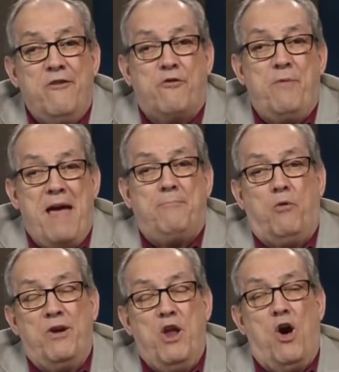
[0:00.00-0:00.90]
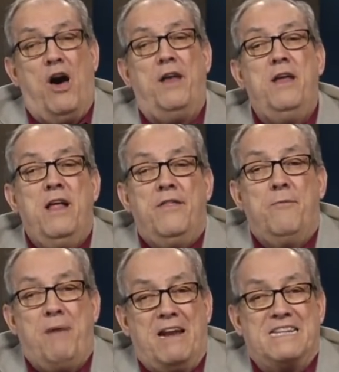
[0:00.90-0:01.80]
from that point on,
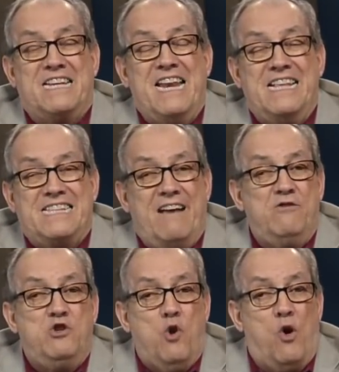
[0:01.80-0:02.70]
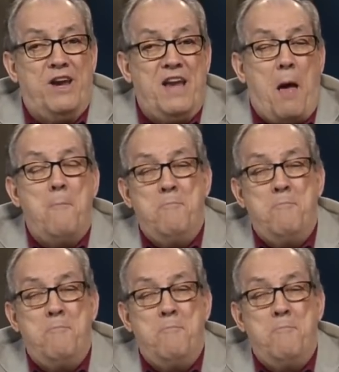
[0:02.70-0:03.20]
the Palestinians have joined